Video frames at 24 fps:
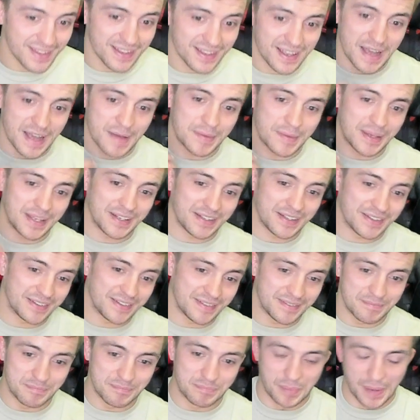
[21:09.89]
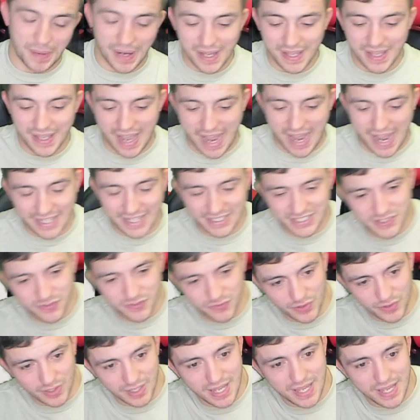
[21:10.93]
I mean, but I just
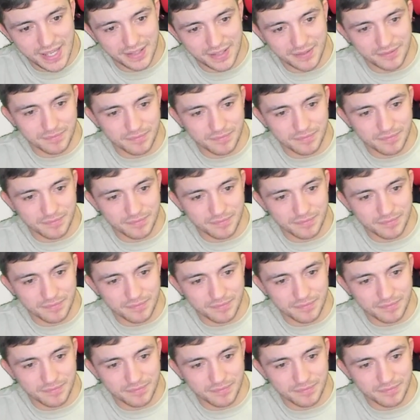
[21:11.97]
feel like